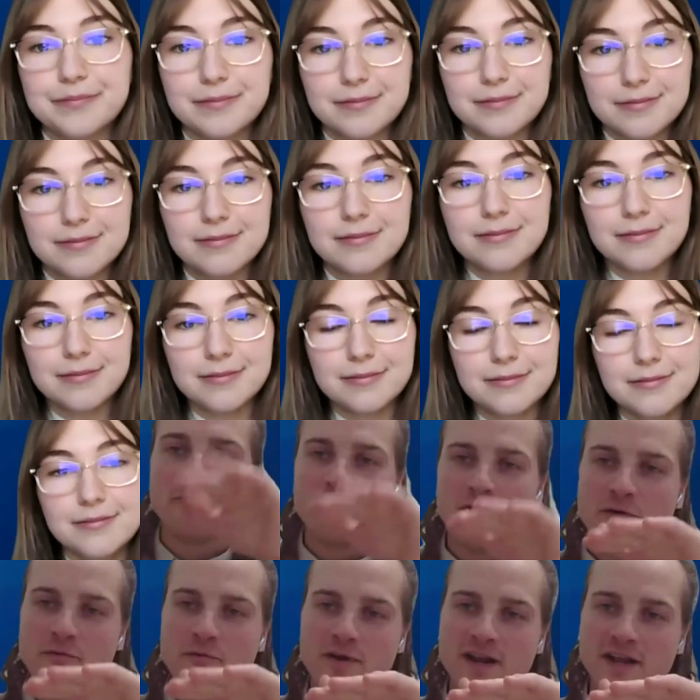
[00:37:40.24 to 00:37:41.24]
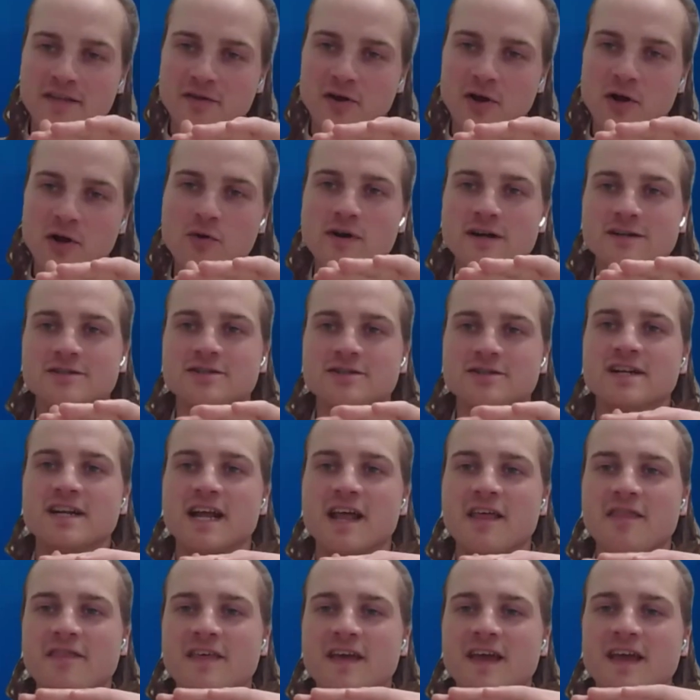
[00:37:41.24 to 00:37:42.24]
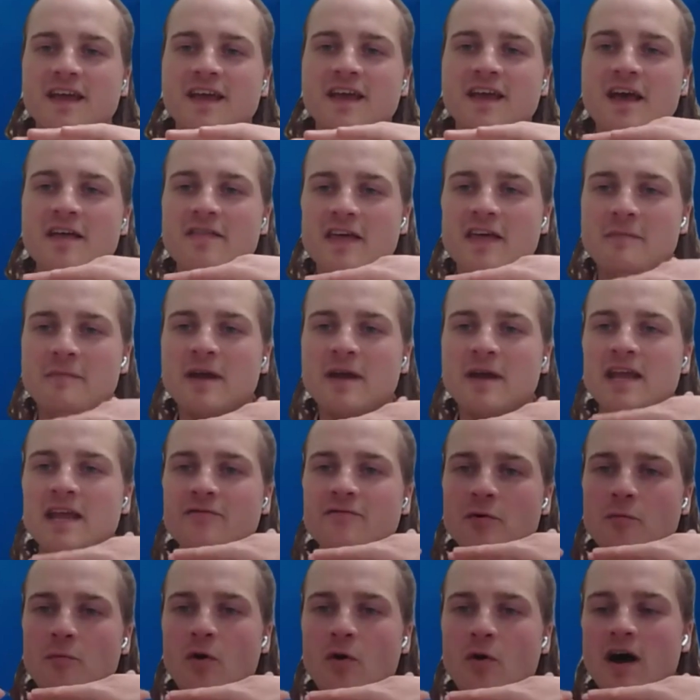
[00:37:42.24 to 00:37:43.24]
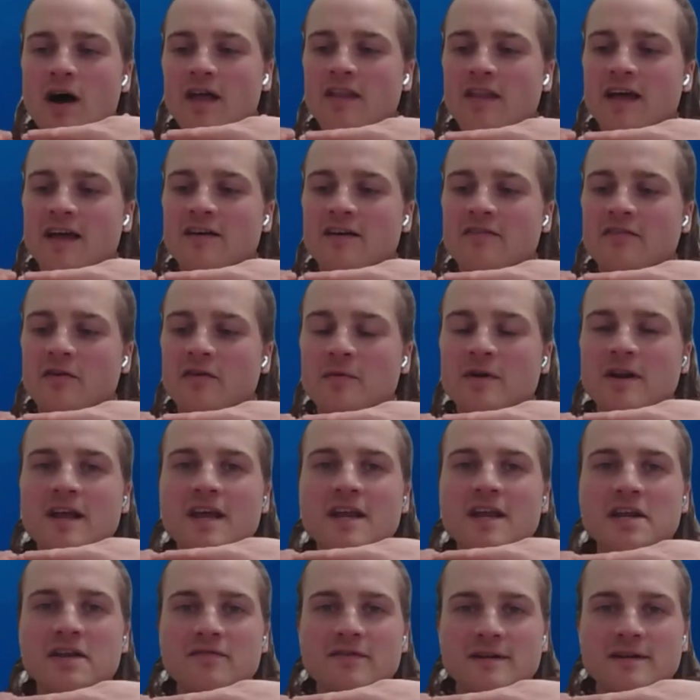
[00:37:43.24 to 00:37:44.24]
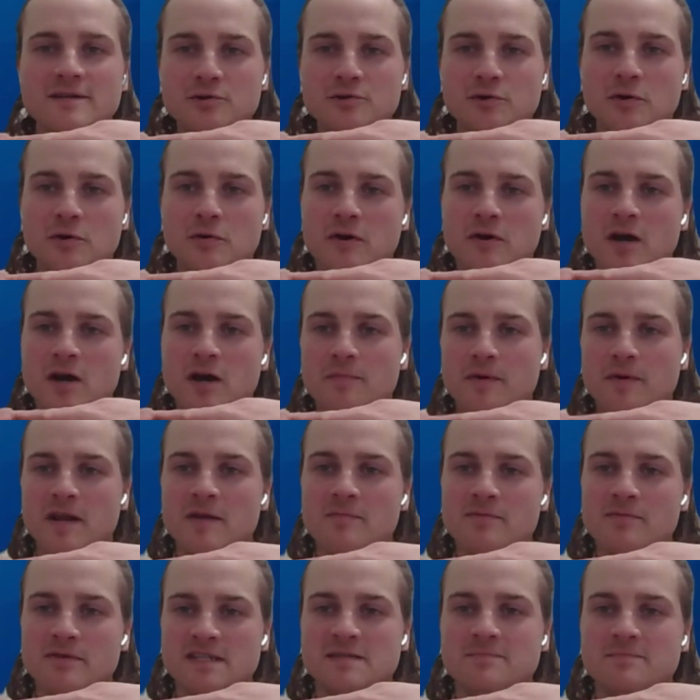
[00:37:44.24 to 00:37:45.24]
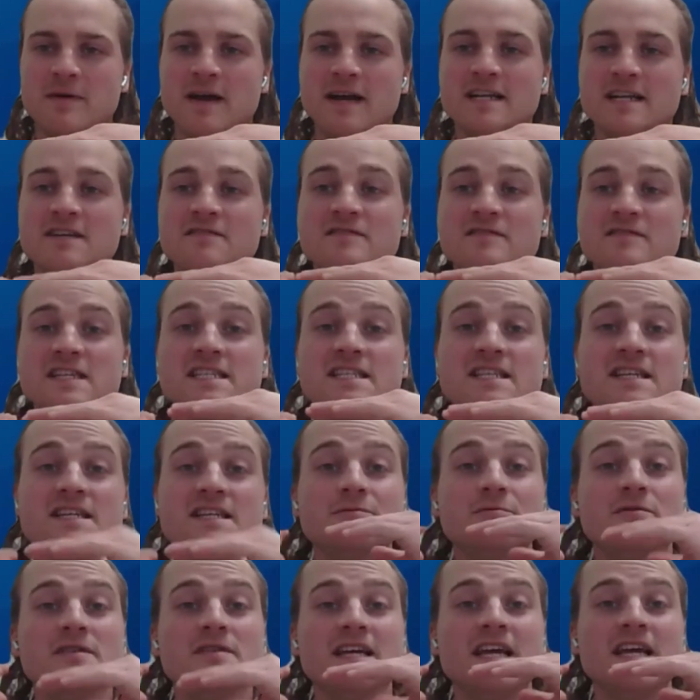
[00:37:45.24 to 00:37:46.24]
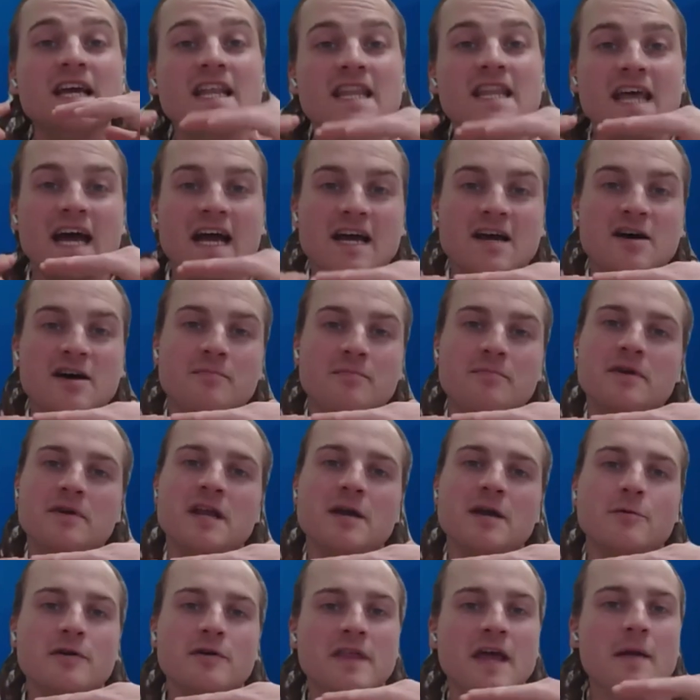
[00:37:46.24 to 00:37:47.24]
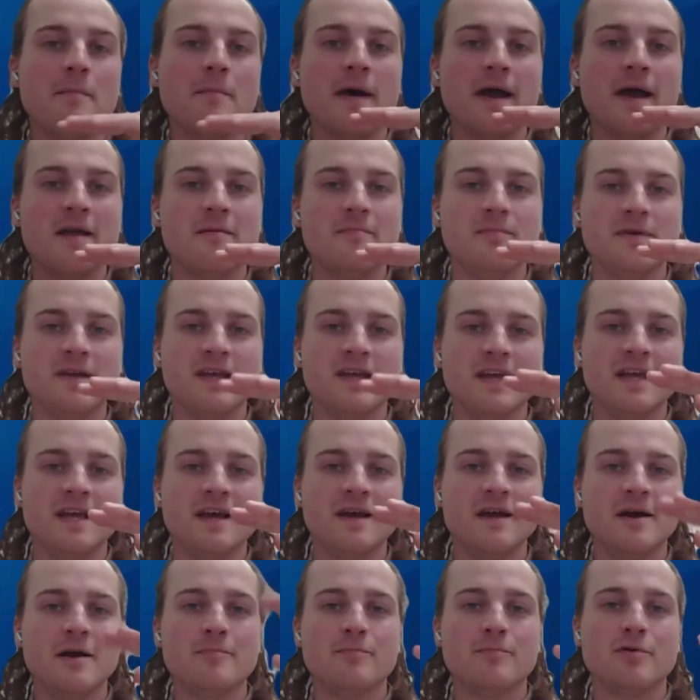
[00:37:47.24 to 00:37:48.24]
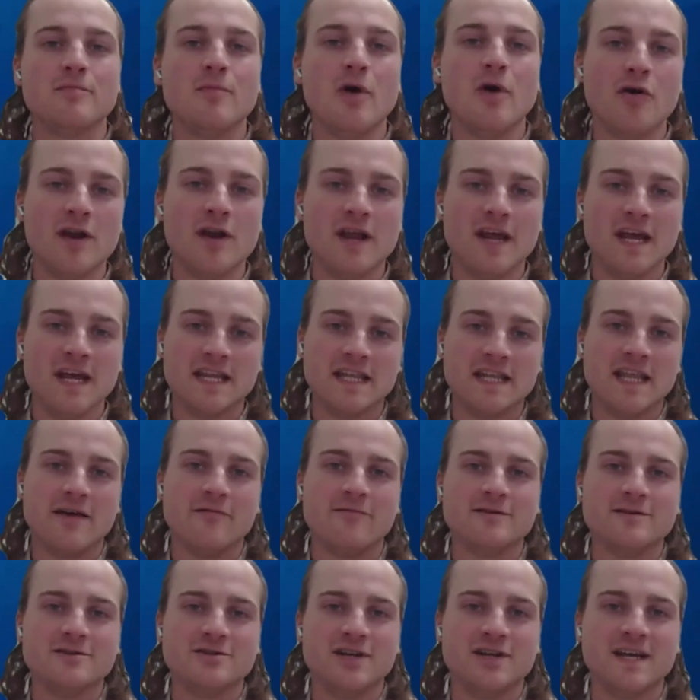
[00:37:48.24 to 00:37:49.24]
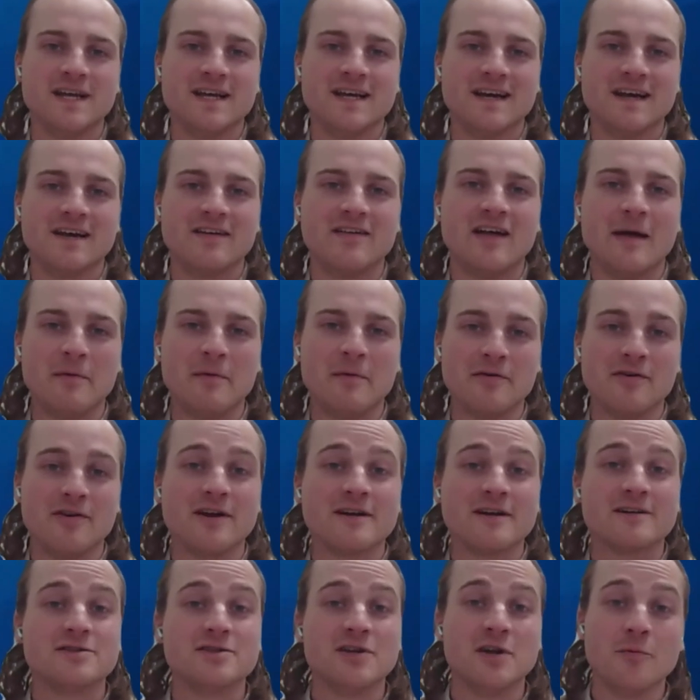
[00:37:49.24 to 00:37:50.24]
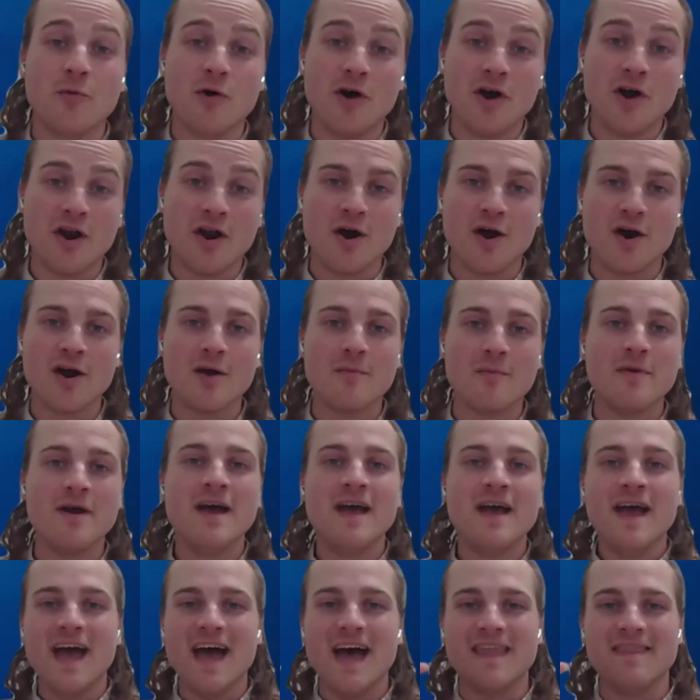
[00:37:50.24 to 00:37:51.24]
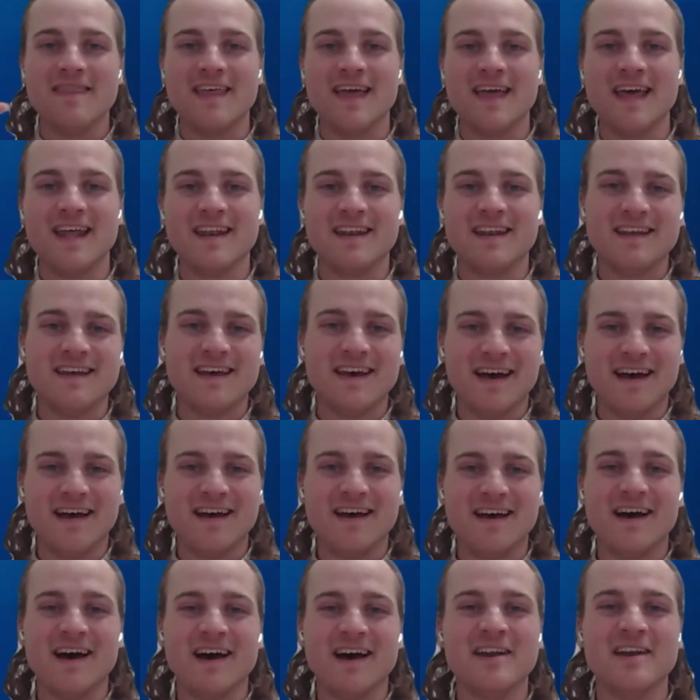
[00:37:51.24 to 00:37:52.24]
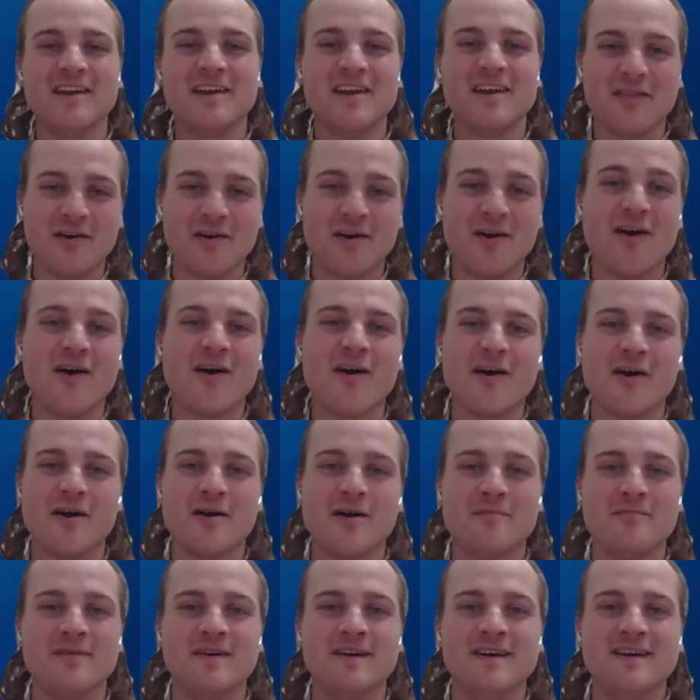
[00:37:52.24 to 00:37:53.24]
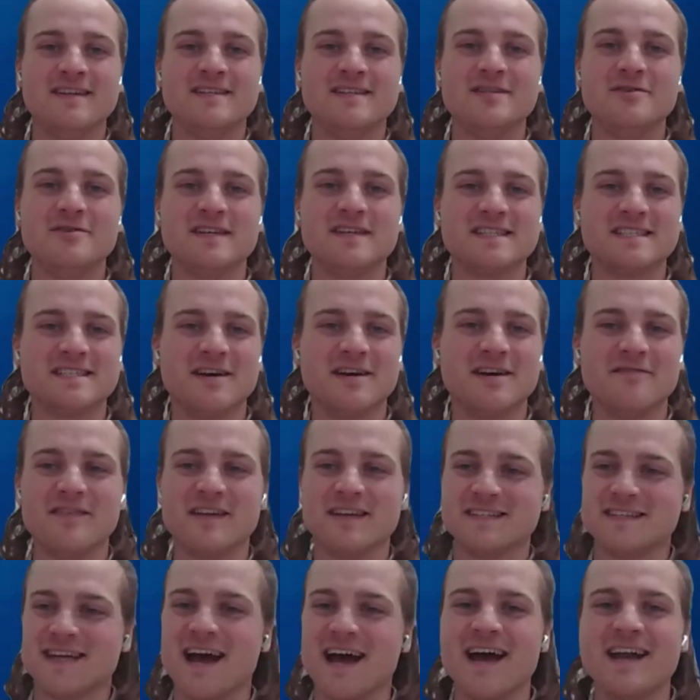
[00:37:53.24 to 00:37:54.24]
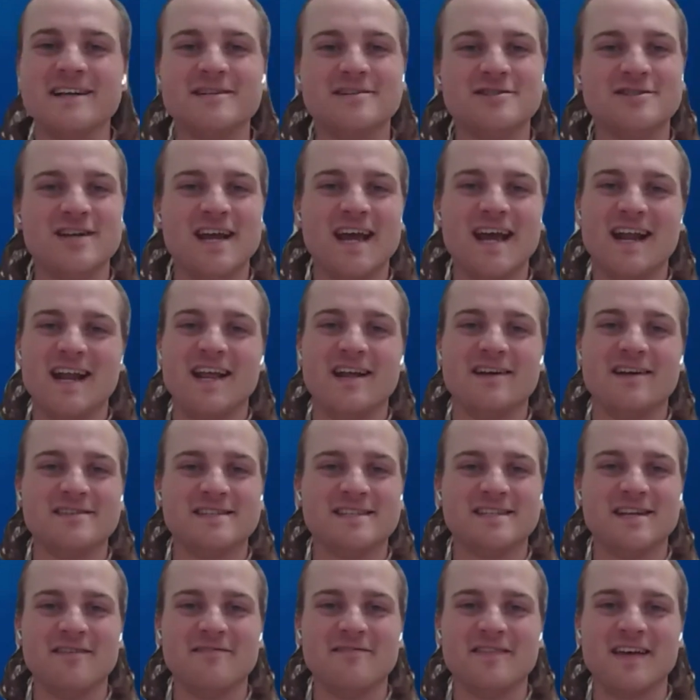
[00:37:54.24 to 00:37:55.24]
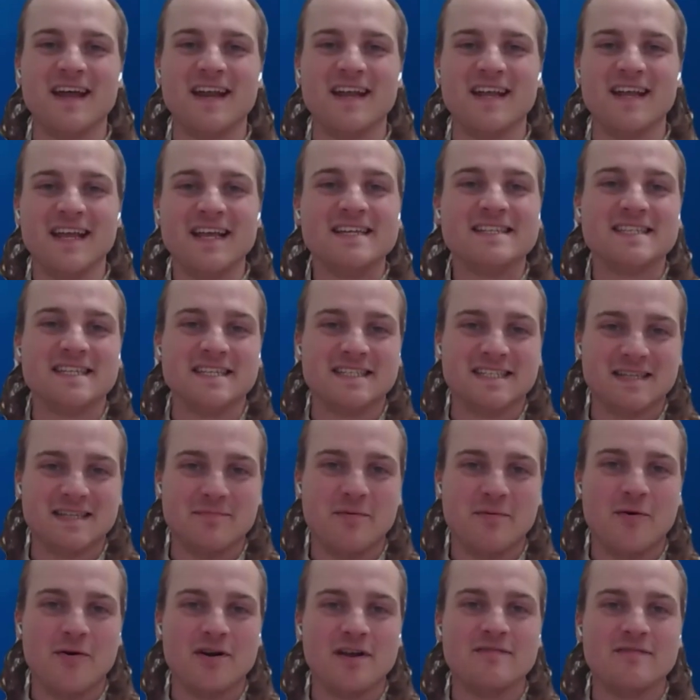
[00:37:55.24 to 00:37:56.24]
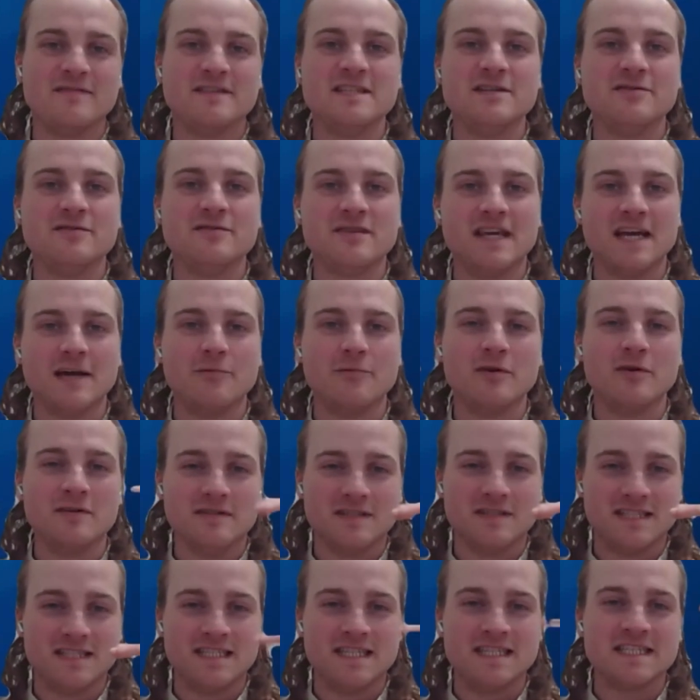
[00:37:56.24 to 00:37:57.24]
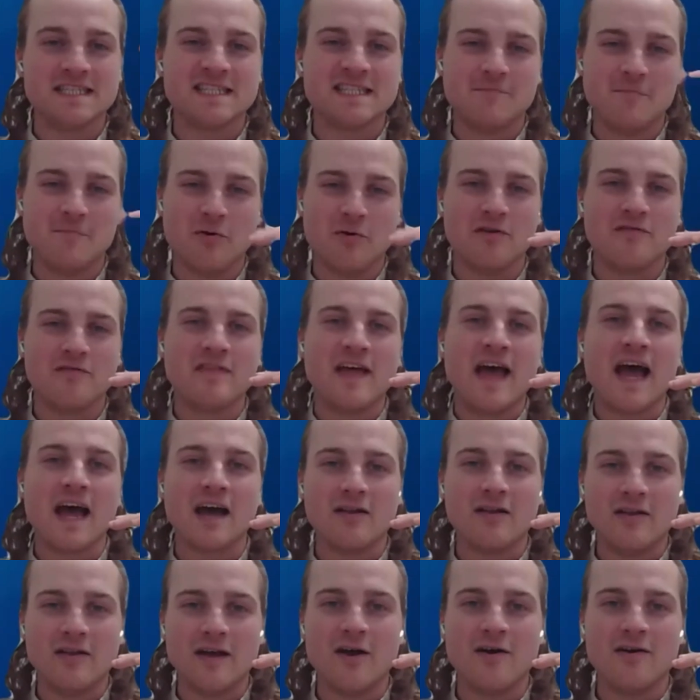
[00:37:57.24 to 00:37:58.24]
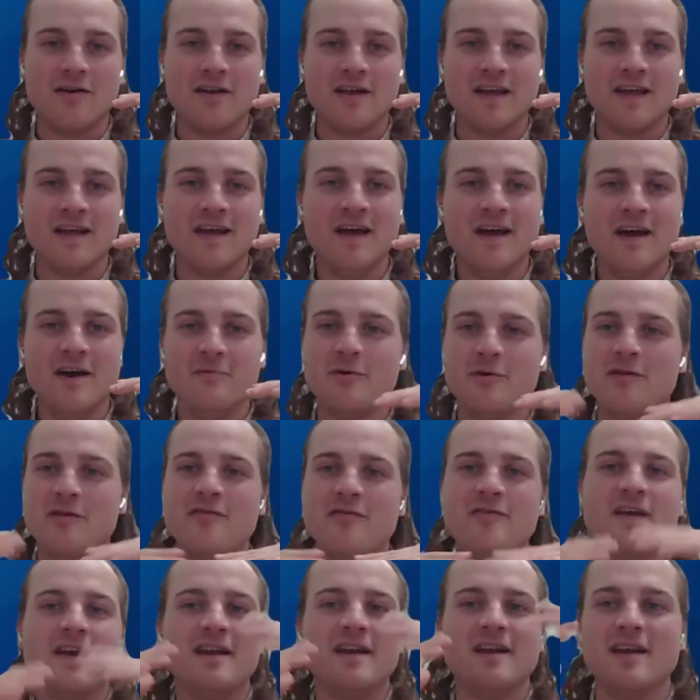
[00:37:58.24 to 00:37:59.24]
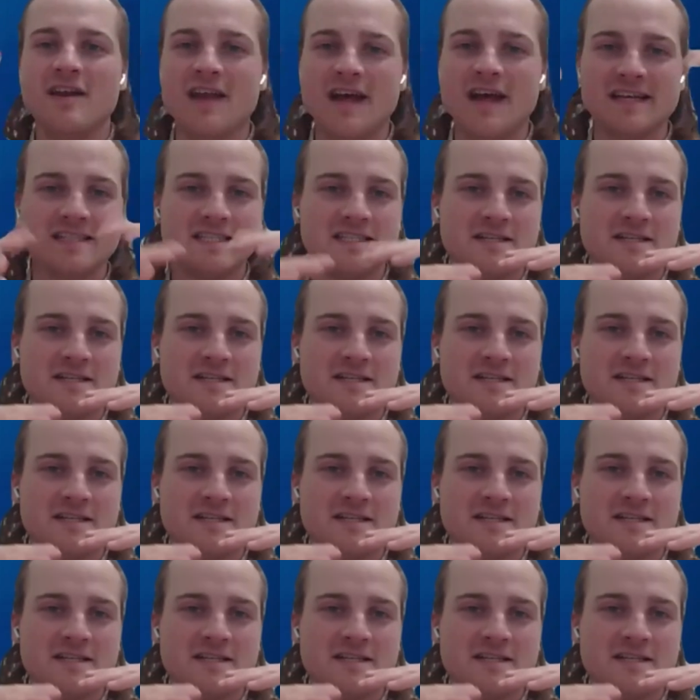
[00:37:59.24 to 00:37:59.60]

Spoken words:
Yeah. And I'm rereading their question. And I think they may even want, like, from an individual company perspective, dissonance within that company, where they might be promoting and leveraging a climate reduction in one arm, and then on another arm doing stuff that's kind of shady or stuff that isn't supportive. Do you think we'll see some more of that clarity within a